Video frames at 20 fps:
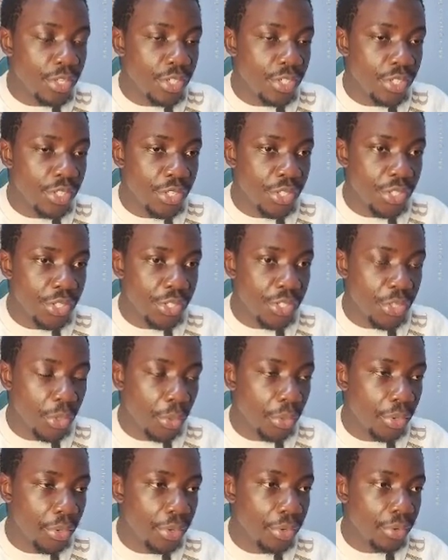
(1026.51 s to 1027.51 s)
over
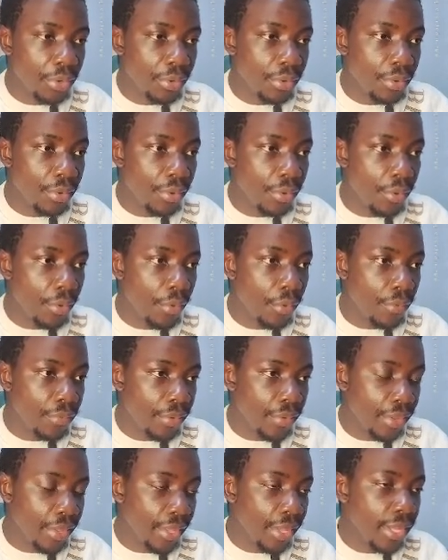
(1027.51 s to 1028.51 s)
there
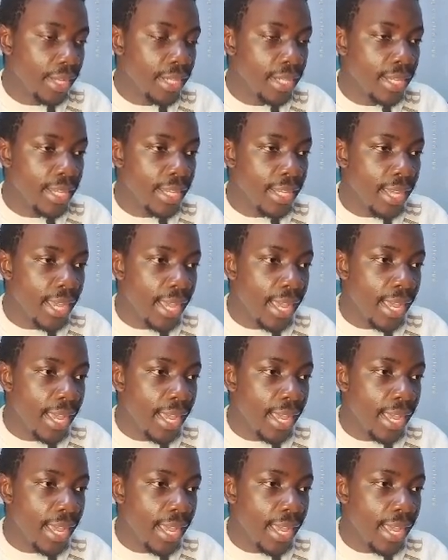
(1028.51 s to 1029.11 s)
as 1,